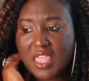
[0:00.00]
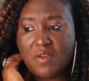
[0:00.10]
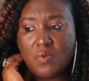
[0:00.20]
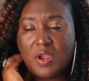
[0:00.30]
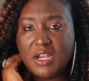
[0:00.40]

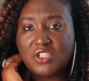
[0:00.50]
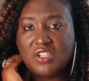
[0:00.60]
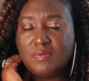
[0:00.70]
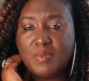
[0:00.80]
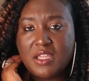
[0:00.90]
everyone. That
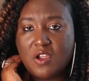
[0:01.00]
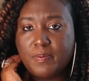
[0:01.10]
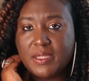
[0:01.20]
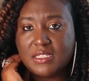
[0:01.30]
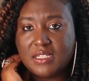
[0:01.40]
shouldn't be your
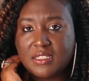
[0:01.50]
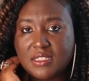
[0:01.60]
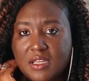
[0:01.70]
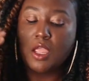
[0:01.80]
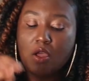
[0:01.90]
business.
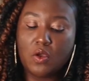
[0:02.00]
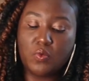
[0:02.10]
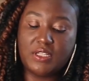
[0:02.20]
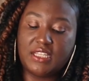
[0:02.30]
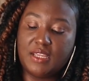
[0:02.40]

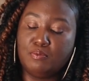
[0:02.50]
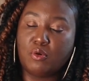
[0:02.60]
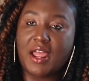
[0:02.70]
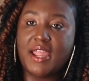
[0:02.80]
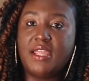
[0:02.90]
We see
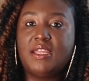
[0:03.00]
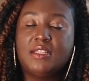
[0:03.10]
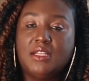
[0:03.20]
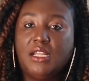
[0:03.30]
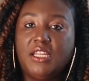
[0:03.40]
Brian
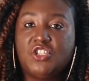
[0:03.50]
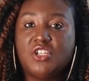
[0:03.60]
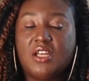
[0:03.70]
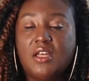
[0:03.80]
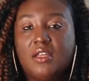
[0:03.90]
and
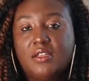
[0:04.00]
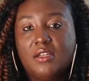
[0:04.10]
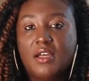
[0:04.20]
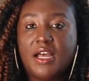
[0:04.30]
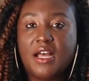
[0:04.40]
Alicia
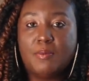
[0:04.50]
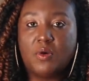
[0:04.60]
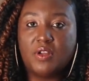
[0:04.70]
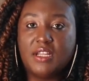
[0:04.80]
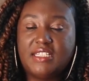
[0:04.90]

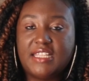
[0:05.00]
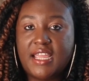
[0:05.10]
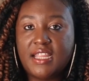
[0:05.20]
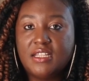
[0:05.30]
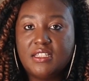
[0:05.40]
on a
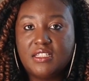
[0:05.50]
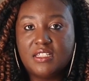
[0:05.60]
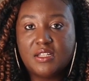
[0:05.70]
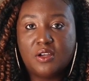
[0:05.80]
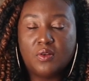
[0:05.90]
date, and
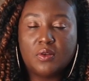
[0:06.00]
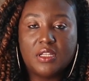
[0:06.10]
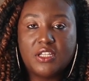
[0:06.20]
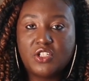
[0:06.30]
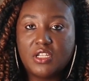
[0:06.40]
so
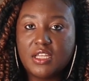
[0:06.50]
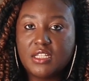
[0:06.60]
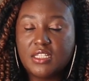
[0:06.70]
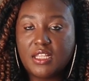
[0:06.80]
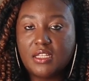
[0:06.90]
Alicia
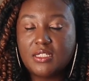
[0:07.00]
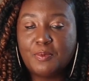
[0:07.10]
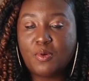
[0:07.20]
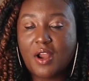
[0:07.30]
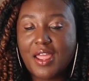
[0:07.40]
does say
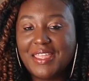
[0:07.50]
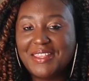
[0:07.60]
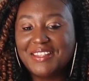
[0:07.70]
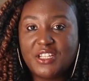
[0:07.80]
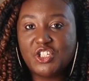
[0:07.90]
to Brian
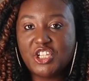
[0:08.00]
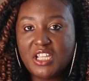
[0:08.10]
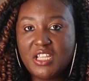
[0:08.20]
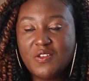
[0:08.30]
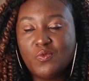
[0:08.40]
that
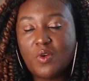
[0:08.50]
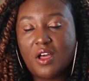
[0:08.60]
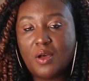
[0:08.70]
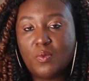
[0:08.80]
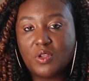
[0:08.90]
she
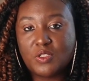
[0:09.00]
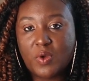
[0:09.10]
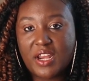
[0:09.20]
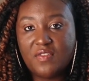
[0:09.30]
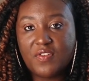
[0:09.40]
was
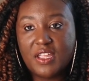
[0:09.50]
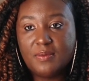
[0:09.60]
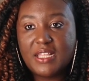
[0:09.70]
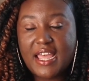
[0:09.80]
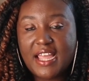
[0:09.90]
waiting for him to